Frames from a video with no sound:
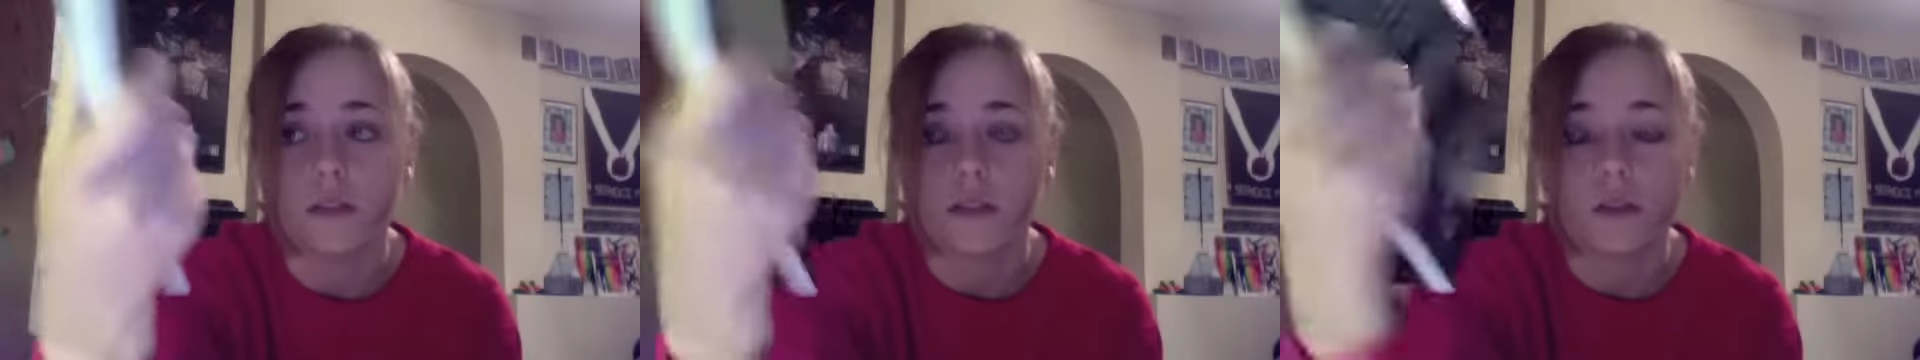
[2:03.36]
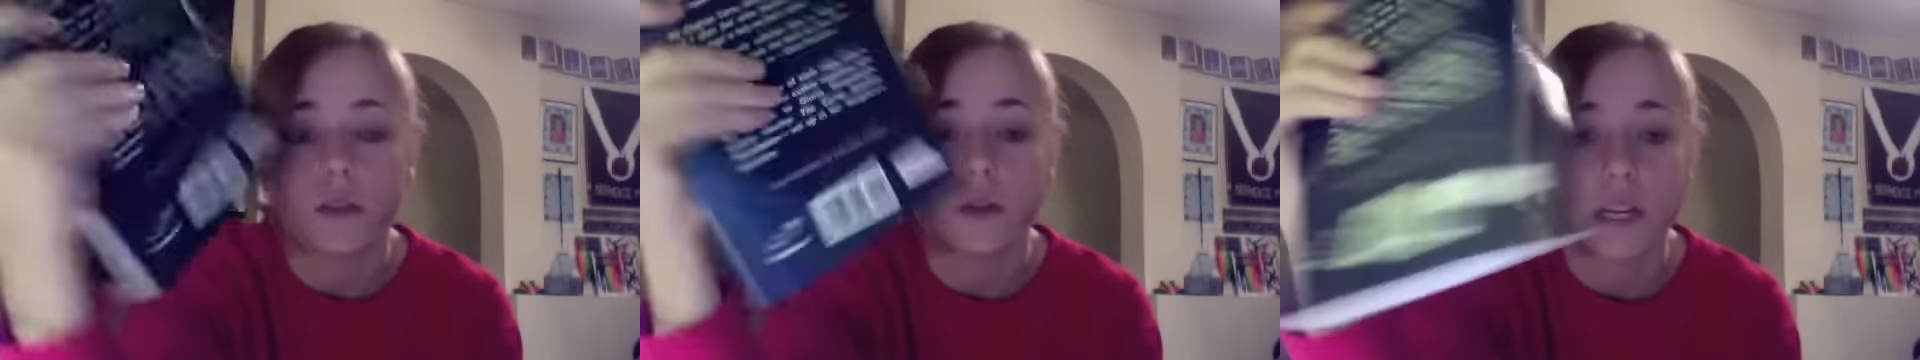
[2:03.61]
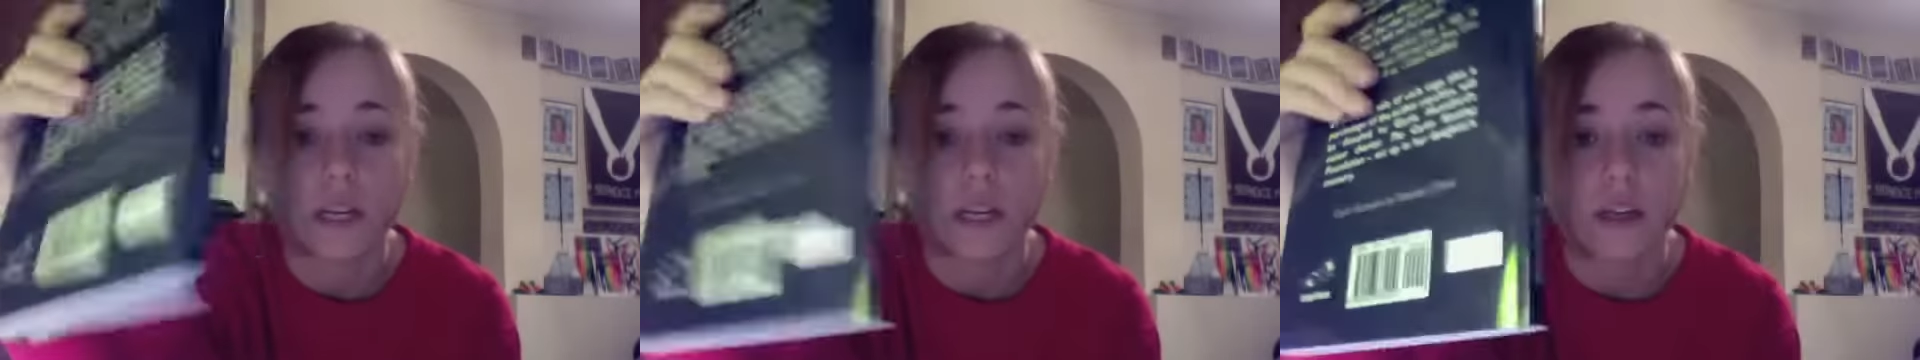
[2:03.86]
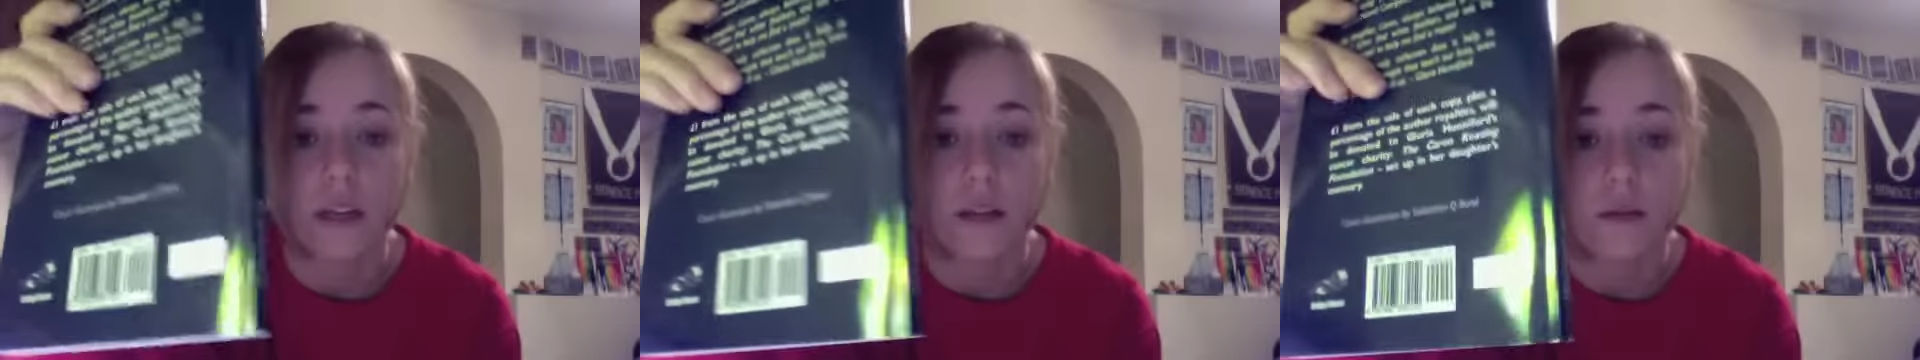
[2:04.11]

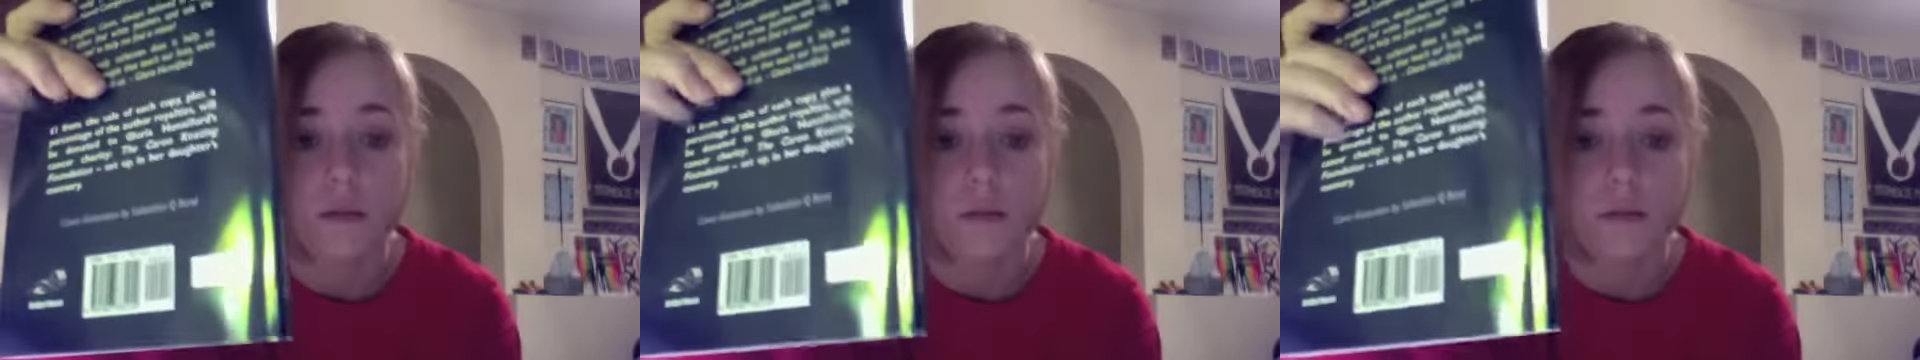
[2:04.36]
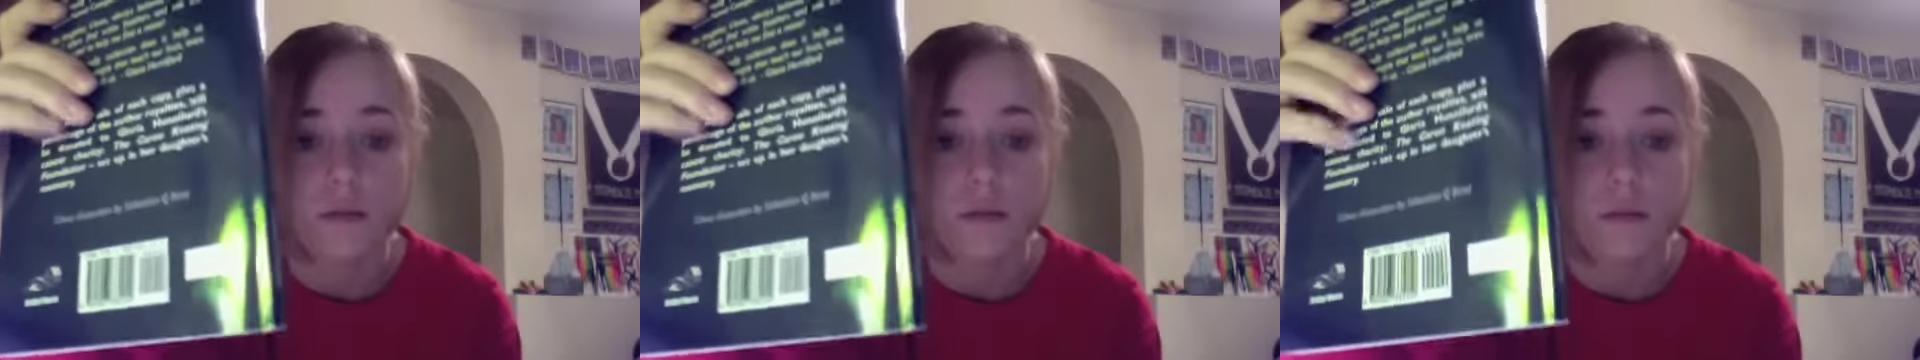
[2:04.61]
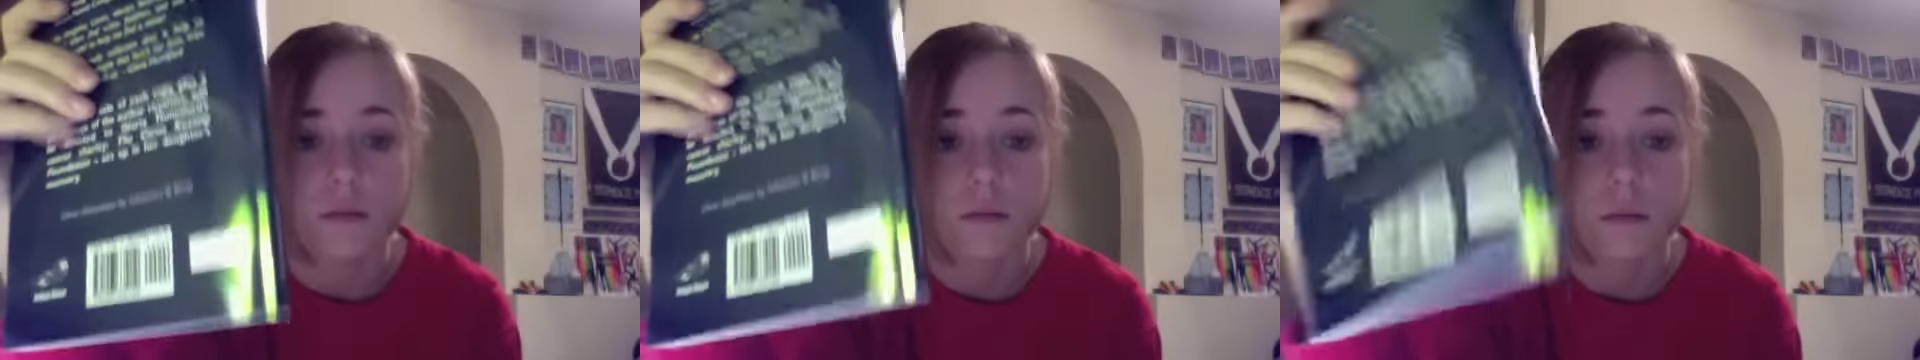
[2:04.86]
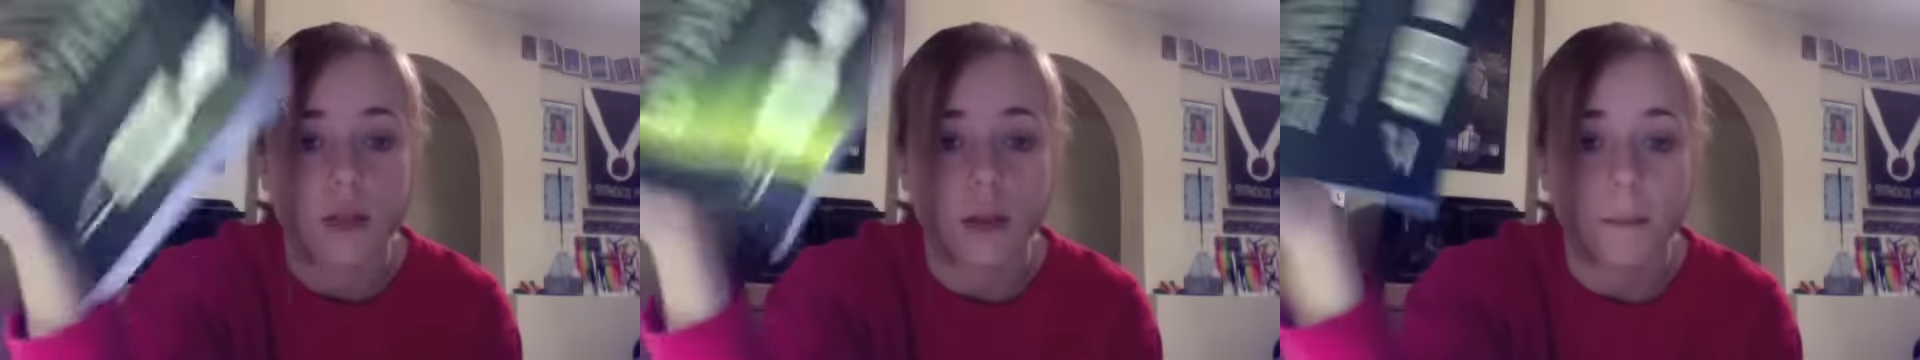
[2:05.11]
donating
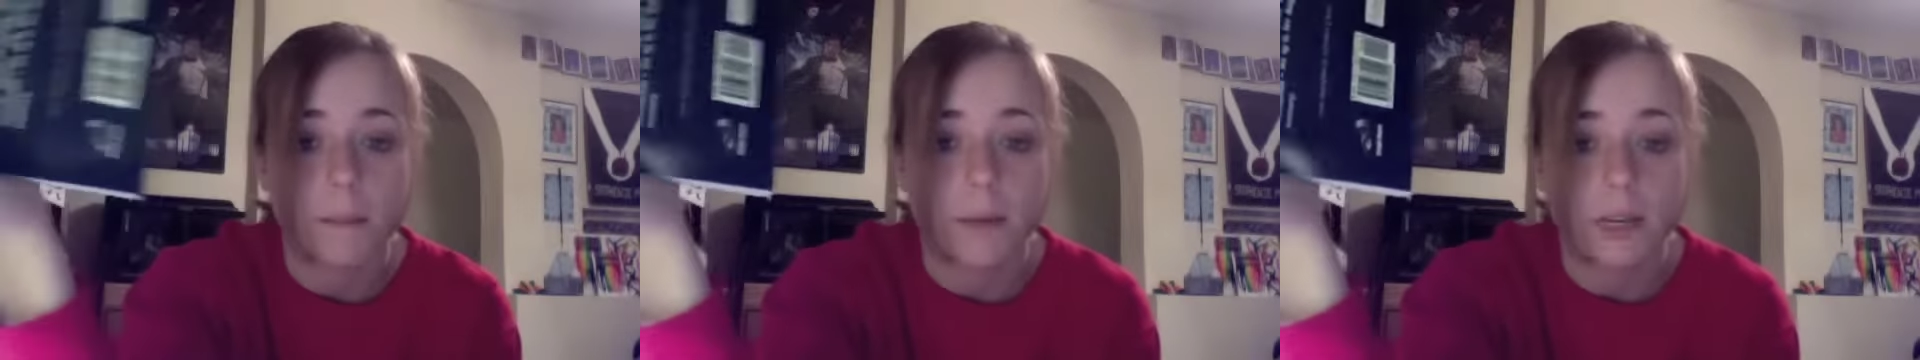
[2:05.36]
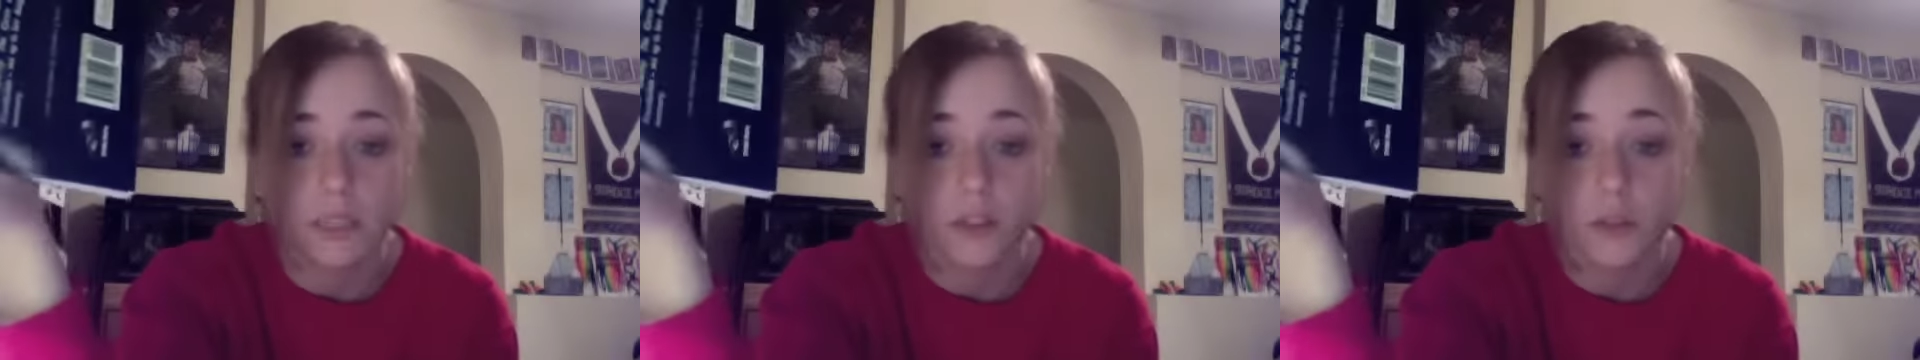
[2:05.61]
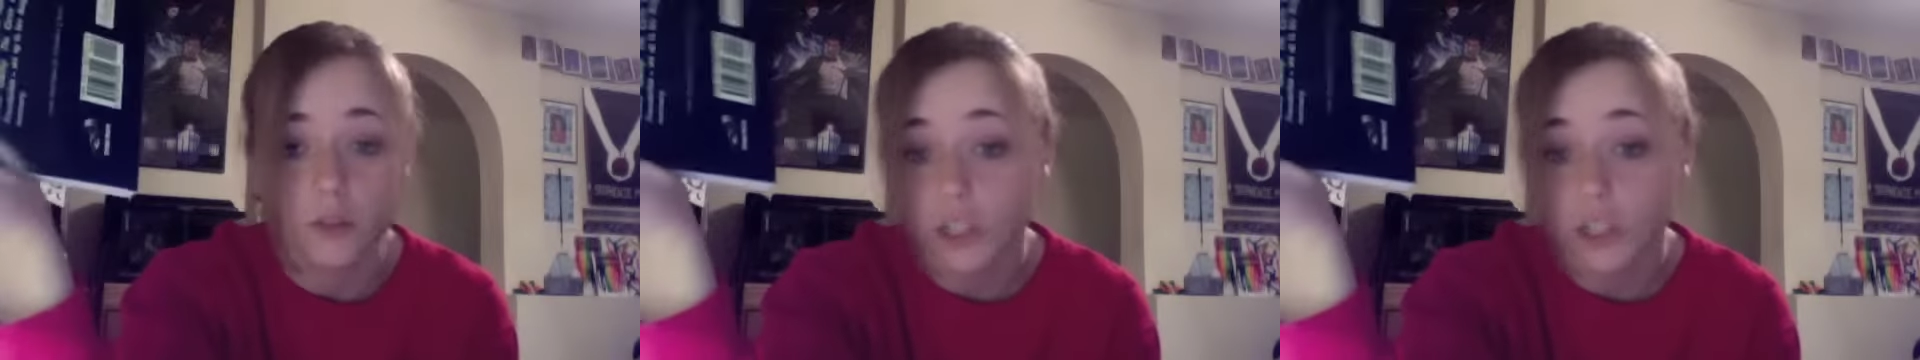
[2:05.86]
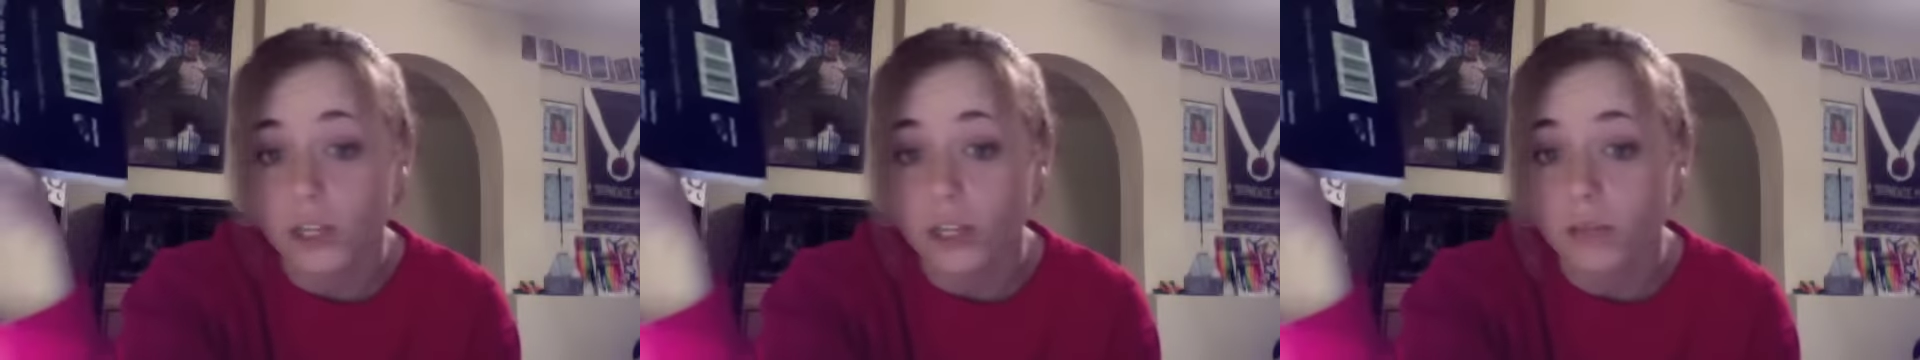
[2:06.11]
money to a
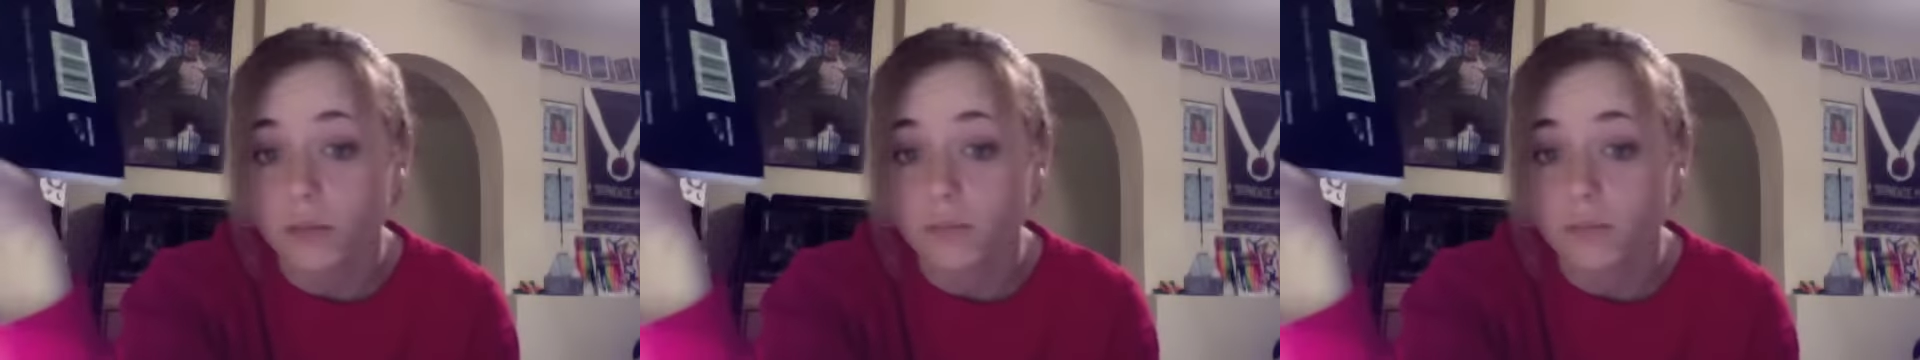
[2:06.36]
charity.